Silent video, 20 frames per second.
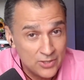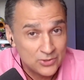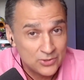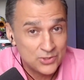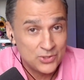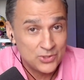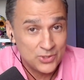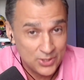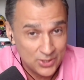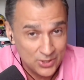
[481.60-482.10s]

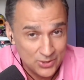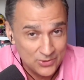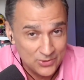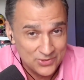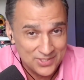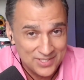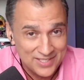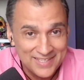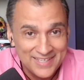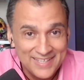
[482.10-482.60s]
to your
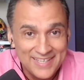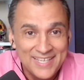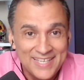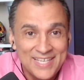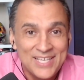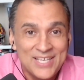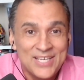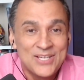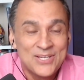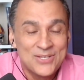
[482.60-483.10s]
closing,
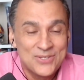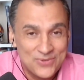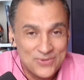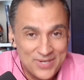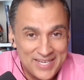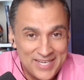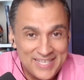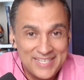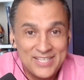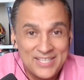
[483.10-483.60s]

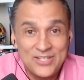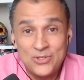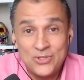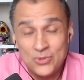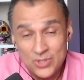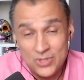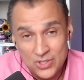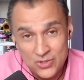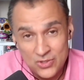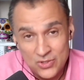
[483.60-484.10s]
right? Yes. You
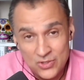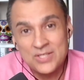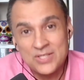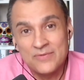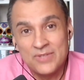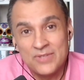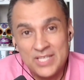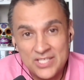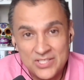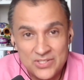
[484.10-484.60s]

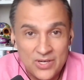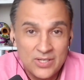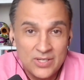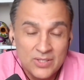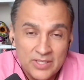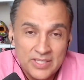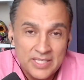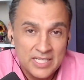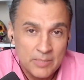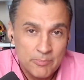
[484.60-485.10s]
aggressively start
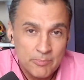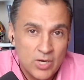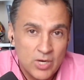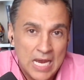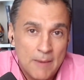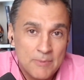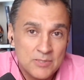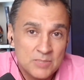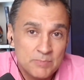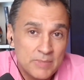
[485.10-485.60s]
looking and
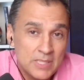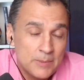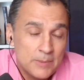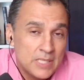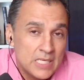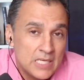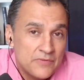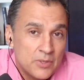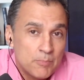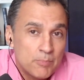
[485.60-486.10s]
perhaps maybe
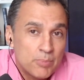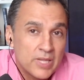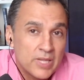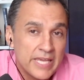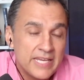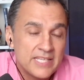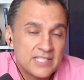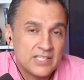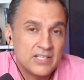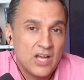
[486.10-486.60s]
even
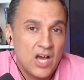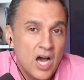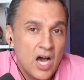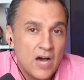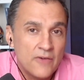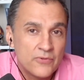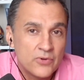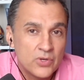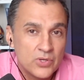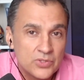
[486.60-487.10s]
place an
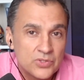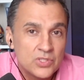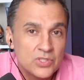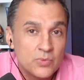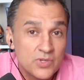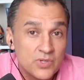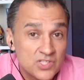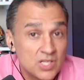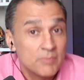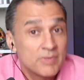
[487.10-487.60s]
offer or 2
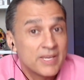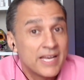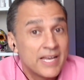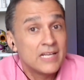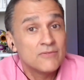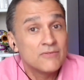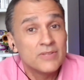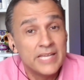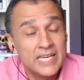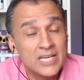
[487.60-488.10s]
with some kind
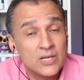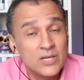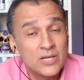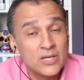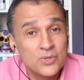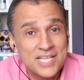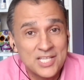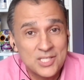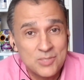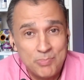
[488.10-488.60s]
of language
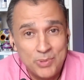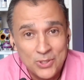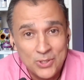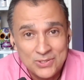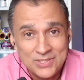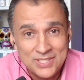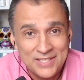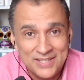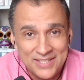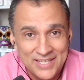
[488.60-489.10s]
that's
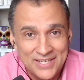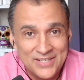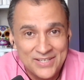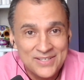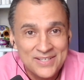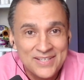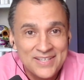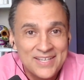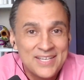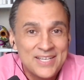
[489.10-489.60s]
built in there,
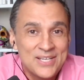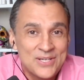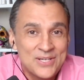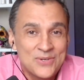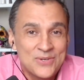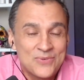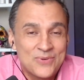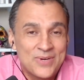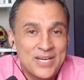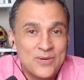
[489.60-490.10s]

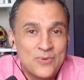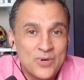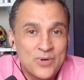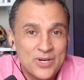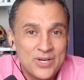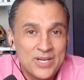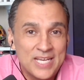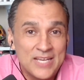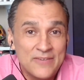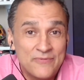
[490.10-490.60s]
right?
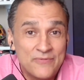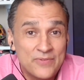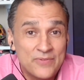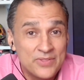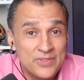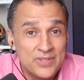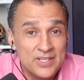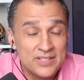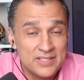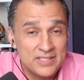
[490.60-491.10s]
Where if
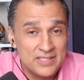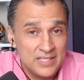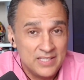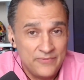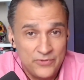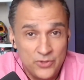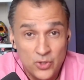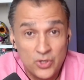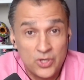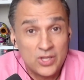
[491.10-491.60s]

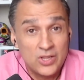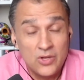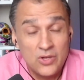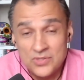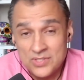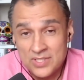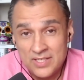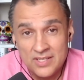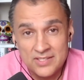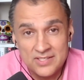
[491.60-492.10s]
your
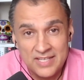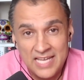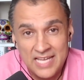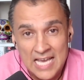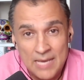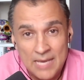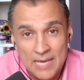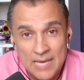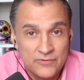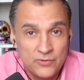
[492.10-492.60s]
closing doesn't
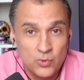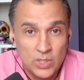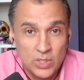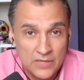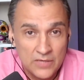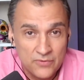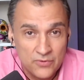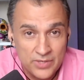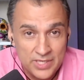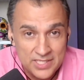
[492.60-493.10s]
happen for
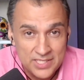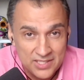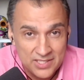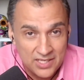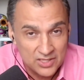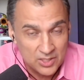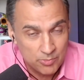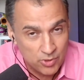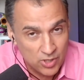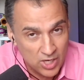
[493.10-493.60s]
whatever reason on
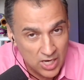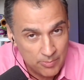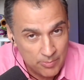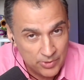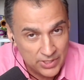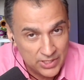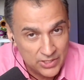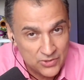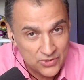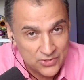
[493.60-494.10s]
the
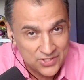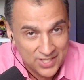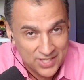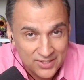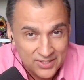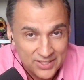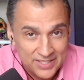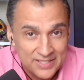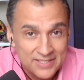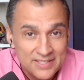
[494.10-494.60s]
property you're
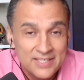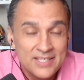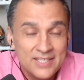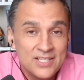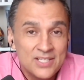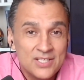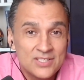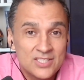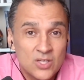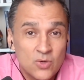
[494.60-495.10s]
selling,
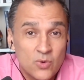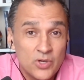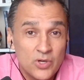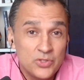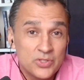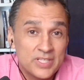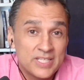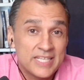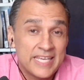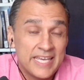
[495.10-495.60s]
to where you
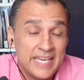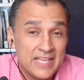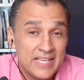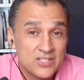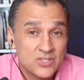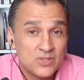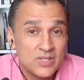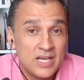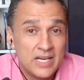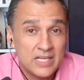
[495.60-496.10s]
can
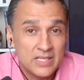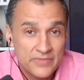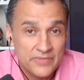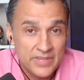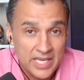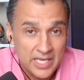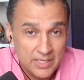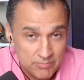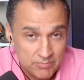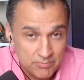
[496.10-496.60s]
cancel out of that